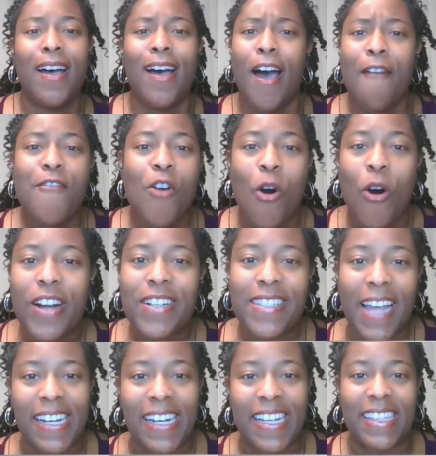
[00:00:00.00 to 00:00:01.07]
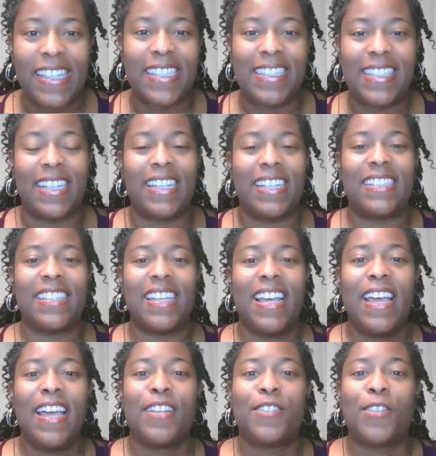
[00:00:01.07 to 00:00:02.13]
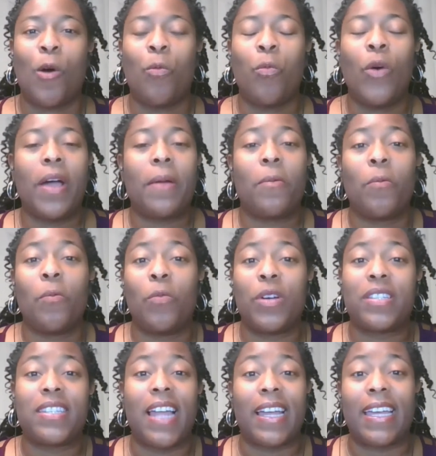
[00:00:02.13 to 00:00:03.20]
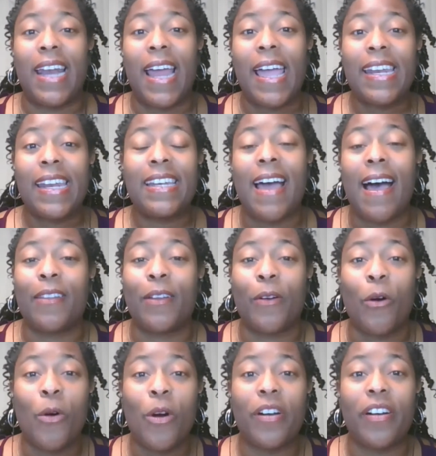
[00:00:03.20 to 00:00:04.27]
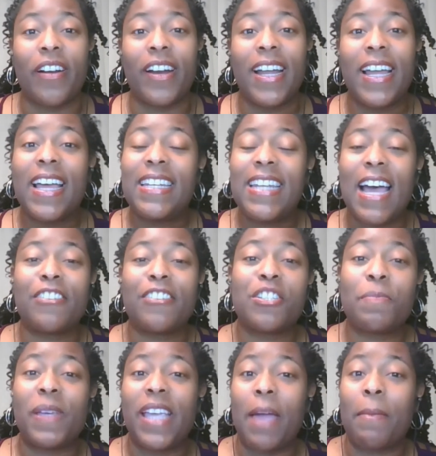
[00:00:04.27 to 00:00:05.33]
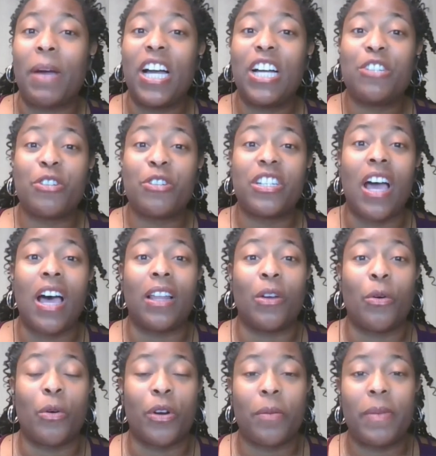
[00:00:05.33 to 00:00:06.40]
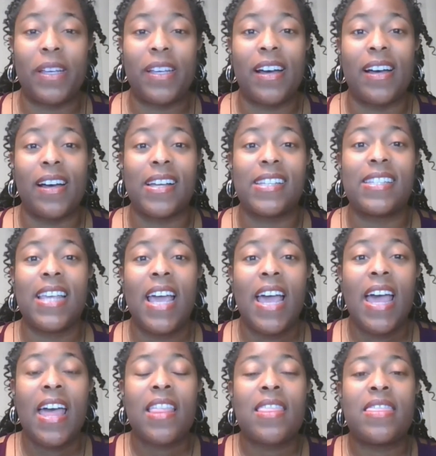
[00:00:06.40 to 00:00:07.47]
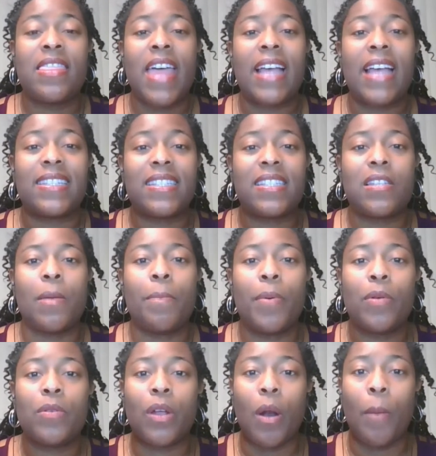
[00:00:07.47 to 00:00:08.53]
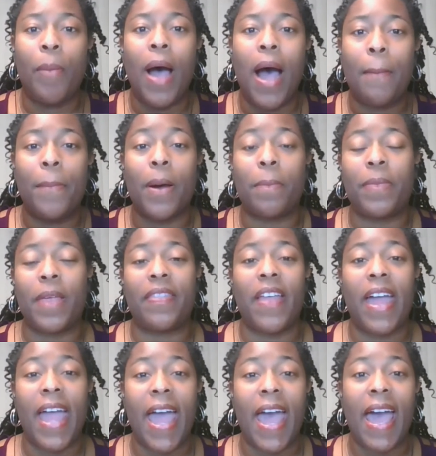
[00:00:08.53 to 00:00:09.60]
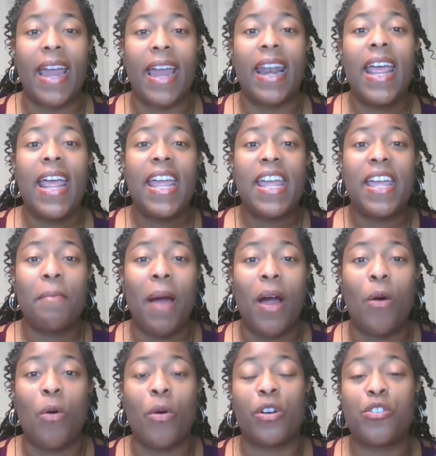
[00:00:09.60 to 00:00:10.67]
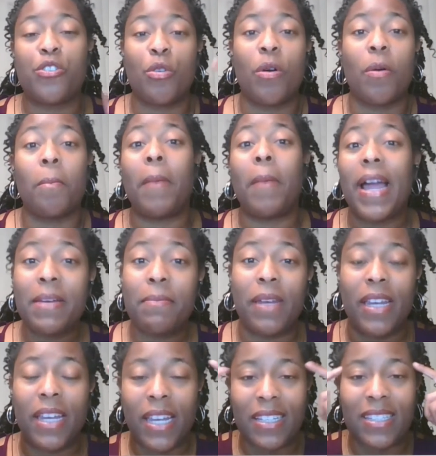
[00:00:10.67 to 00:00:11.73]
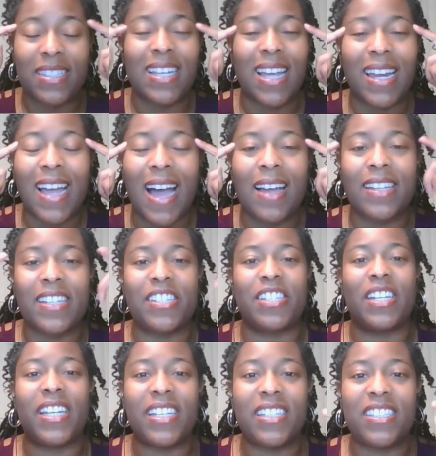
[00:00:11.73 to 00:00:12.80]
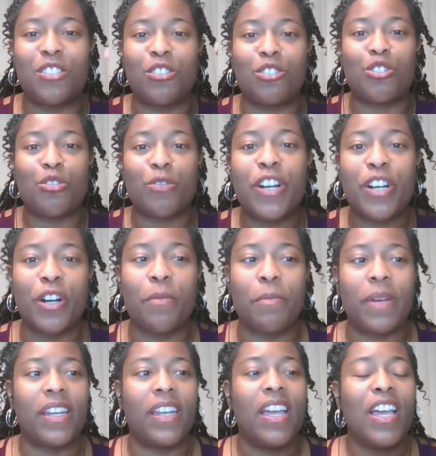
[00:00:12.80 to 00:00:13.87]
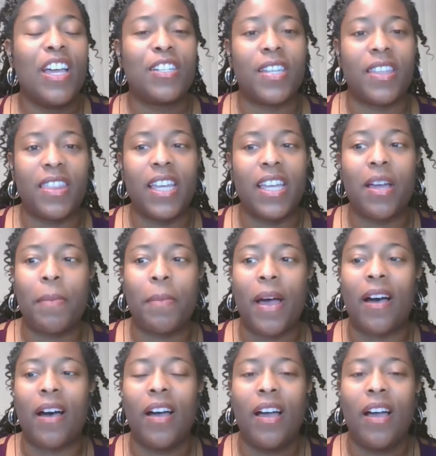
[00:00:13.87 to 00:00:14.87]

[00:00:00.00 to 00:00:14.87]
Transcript: of course I need these things. So what was like an $80 order now just became a $100 order because that simple little pop up that they had in my order to remind me, it's psychology. It's to trigger me to think about,